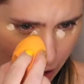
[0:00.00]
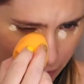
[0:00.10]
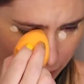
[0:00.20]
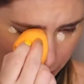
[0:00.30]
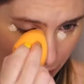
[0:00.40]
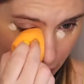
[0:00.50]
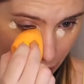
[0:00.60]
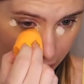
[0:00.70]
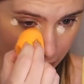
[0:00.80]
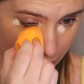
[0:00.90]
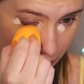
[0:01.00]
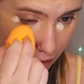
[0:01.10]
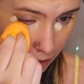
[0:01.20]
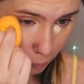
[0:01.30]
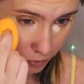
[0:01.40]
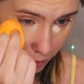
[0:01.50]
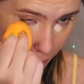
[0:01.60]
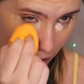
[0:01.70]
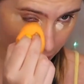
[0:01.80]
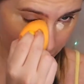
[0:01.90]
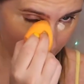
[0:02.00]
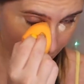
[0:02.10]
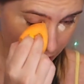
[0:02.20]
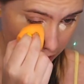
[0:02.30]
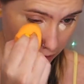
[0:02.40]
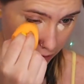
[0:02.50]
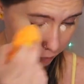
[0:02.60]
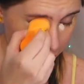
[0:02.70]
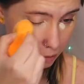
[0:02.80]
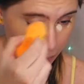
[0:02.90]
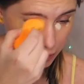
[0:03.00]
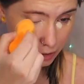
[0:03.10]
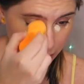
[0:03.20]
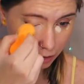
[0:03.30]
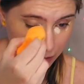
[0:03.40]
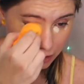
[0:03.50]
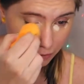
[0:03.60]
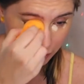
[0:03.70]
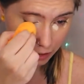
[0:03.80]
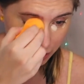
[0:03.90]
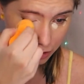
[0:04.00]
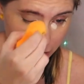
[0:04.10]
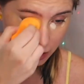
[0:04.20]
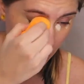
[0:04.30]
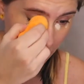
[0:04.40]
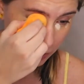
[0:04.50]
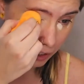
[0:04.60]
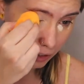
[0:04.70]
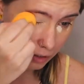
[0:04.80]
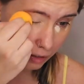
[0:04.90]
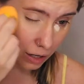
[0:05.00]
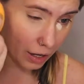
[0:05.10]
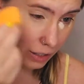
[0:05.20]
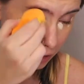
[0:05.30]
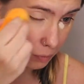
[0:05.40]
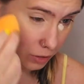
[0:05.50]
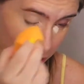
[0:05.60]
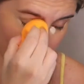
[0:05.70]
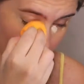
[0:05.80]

everything I did with the podcast from start to finish, I think I kind of want to